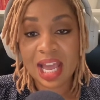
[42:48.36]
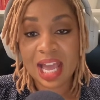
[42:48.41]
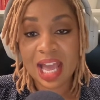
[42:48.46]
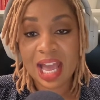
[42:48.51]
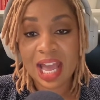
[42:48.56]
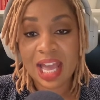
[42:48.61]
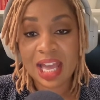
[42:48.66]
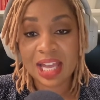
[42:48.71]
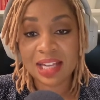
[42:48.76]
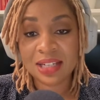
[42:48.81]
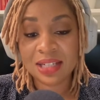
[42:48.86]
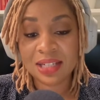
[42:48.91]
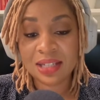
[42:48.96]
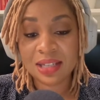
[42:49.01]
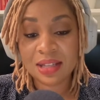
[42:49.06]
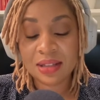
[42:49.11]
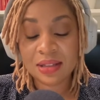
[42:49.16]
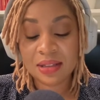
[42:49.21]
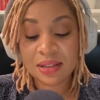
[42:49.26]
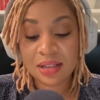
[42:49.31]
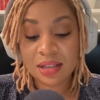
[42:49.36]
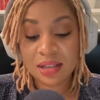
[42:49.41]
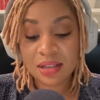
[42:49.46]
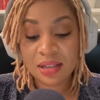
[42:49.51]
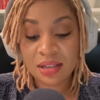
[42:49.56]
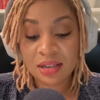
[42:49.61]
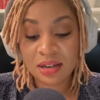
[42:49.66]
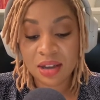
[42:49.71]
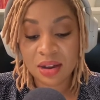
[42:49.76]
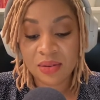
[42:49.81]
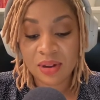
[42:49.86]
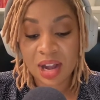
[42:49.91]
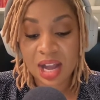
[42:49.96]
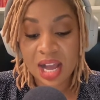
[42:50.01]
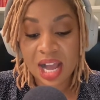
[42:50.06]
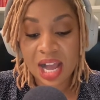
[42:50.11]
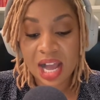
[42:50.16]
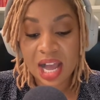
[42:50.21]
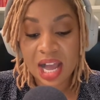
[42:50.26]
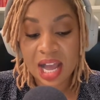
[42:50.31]
And you know,
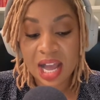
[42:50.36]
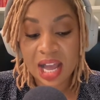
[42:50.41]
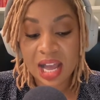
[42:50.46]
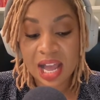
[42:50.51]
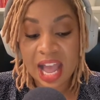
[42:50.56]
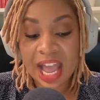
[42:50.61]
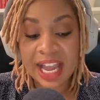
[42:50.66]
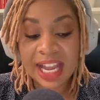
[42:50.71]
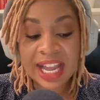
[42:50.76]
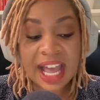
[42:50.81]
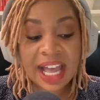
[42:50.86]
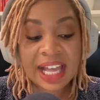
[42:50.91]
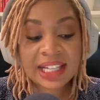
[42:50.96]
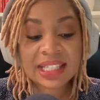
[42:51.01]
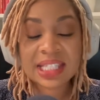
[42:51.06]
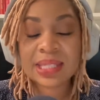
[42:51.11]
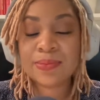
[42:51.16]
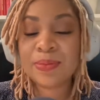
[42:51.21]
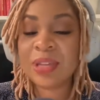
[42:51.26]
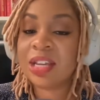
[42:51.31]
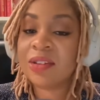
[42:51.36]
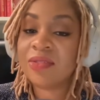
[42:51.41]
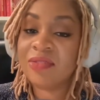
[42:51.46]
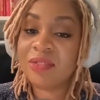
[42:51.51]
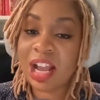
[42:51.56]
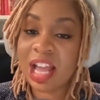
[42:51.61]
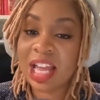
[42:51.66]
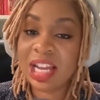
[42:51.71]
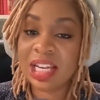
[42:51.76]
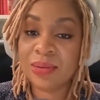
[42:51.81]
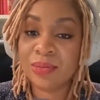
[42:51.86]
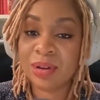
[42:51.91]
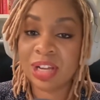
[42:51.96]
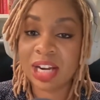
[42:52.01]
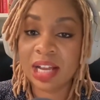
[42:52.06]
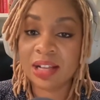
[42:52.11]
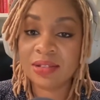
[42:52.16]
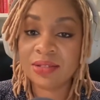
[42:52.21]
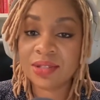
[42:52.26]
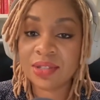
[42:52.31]
I can't speak for anyone
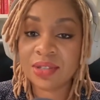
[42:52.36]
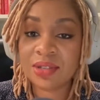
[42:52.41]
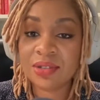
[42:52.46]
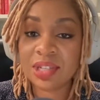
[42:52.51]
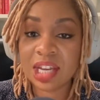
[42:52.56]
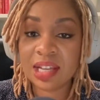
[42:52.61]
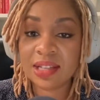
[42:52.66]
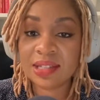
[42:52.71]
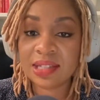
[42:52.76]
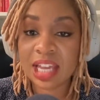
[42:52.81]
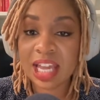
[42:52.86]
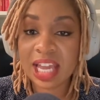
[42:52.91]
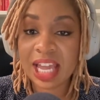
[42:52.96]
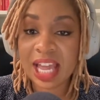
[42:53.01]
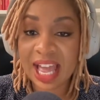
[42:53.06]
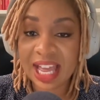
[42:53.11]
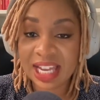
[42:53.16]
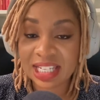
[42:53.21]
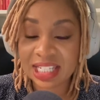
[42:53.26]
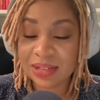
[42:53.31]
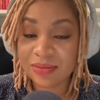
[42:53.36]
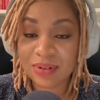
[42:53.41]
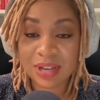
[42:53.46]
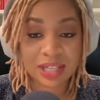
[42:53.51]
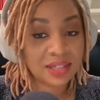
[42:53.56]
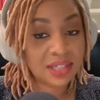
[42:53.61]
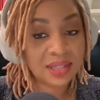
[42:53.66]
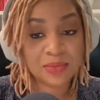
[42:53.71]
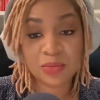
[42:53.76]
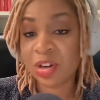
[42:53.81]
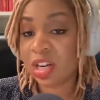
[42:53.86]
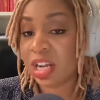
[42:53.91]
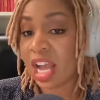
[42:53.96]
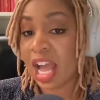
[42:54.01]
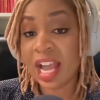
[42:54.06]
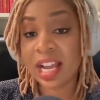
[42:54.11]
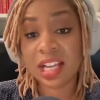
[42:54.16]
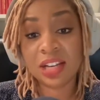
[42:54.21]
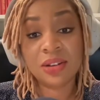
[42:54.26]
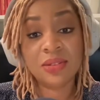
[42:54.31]
else who does anti-racism work.
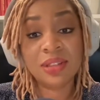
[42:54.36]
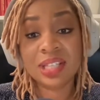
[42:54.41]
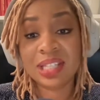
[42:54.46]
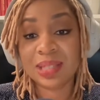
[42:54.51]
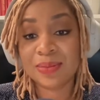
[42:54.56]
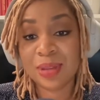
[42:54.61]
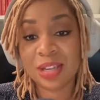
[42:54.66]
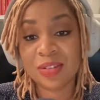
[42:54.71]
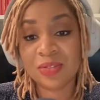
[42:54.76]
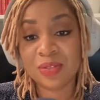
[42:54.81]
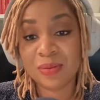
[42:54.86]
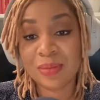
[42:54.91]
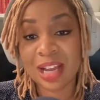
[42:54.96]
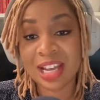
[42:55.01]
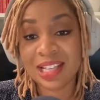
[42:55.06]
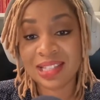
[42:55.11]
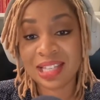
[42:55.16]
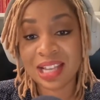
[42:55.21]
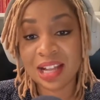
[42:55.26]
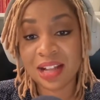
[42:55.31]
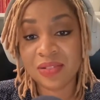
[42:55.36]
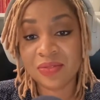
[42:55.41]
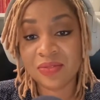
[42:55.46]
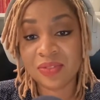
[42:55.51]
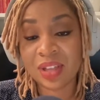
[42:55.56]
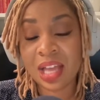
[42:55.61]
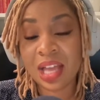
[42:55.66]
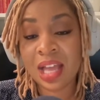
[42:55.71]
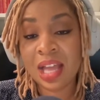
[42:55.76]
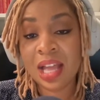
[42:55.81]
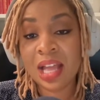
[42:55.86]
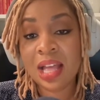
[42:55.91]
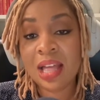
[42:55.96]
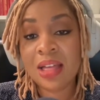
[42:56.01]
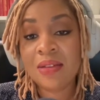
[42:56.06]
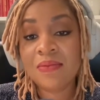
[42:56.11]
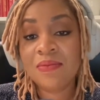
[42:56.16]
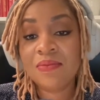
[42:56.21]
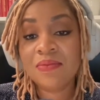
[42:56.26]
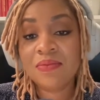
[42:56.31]
I can only speak for myself.
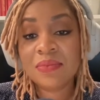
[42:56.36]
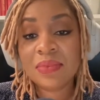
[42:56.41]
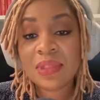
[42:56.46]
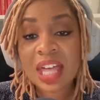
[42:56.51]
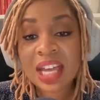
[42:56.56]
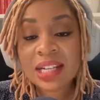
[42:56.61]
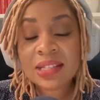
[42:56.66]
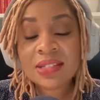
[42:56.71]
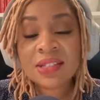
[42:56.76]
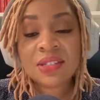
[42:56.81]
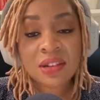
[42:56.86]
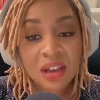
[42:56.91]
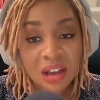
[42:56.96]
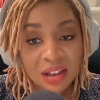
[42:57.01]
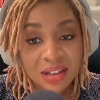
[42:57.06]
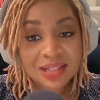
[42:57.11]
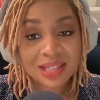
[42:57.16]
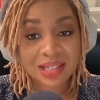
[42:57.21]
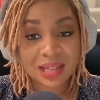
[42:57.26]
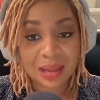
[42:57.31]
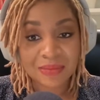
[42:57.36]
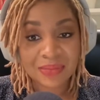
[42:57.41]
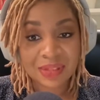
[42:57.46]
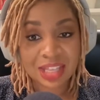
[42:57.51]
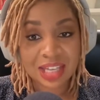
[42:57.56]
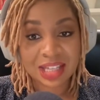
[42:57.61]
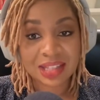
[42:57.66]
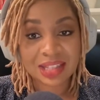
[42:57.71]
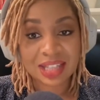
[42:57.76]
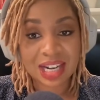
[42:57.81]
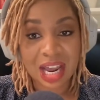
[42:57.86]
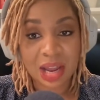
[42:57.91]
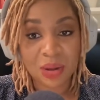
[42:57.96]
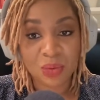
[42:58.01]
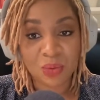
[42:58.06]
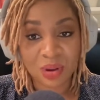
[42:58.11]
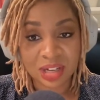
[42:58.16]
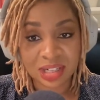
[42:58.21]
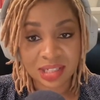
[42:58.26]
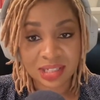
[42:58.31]
That is not something that I
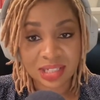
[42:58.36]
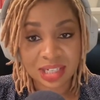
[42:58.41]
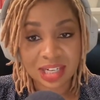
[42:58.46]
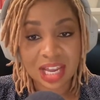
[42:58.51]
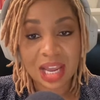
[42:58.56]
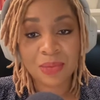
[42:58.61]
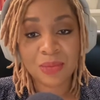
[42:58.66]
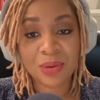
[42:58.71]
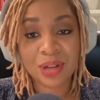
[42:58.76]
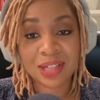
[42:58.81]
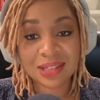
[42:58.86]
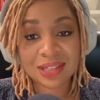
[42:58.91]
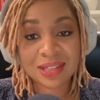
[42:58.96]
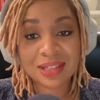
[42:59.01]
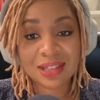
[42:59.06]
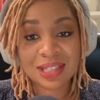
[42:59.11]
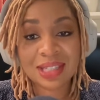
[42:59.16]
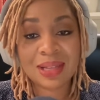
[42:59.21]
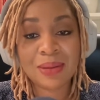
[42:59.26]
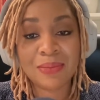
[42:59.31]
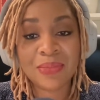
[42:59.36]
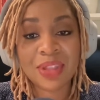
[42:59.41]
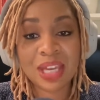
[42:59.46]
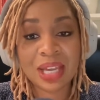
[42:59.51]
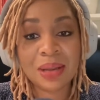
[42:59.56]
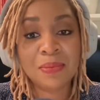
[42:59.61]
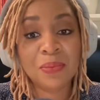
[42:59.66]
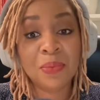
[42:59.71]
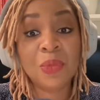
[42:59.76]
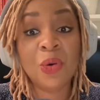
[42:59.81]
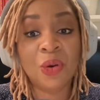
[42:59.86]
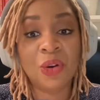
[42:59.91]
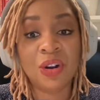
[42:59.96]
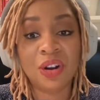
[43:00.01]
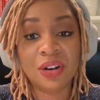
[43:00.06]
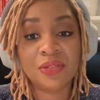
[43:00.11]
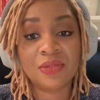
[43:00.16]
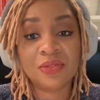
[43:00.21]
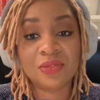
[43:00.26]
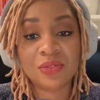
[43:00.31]
wanted. I wanted something
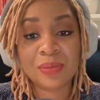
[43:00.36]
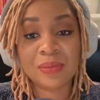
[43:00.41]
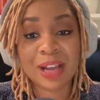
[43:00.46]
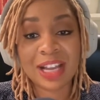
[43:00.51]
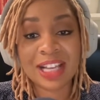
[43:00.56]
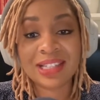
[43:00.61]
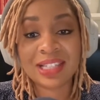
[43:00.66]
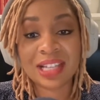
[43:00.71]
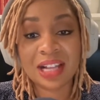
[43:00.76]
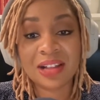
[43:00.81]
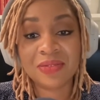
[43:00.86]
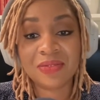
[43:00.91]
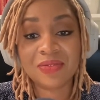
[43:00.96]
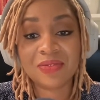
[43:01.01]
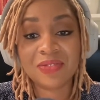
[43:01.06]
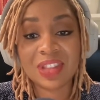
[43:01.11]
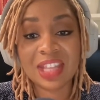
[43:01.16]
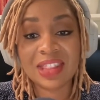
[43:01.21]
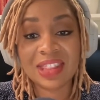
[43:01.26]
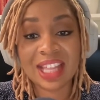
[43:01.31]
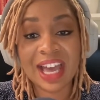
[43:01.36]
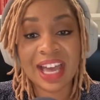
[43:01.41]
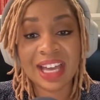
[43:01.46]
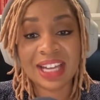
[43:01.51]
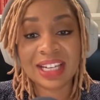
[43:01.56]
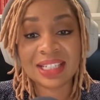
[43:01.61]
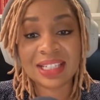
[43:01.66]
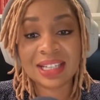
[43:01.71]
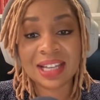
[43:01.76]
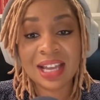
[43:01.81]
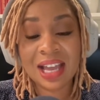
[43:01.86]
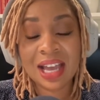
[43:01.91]
more for myself than that.